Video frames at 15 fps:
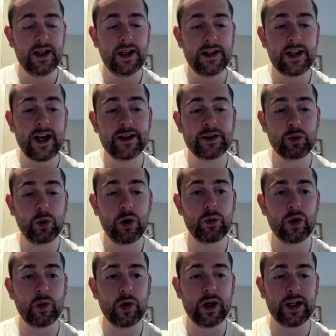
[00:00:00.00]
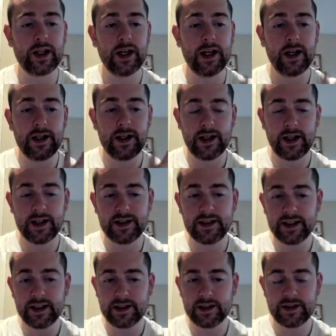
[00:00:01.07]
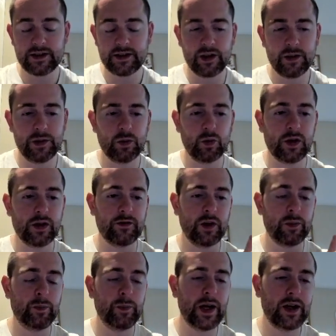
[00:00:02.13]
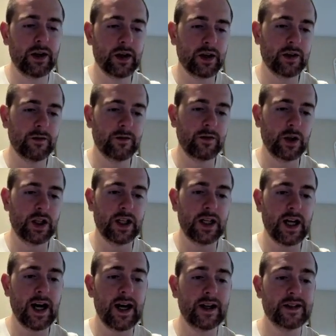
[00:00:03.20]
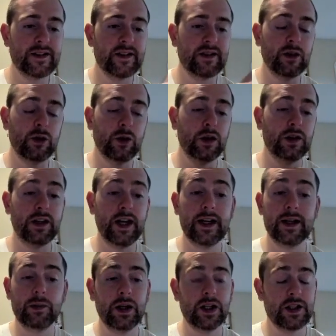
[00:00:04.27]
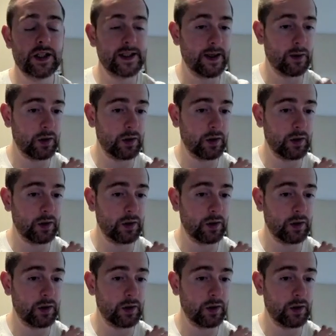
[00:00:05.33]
And that is what we're working on, and I think this is going to be one of our better converting ads or landing pages.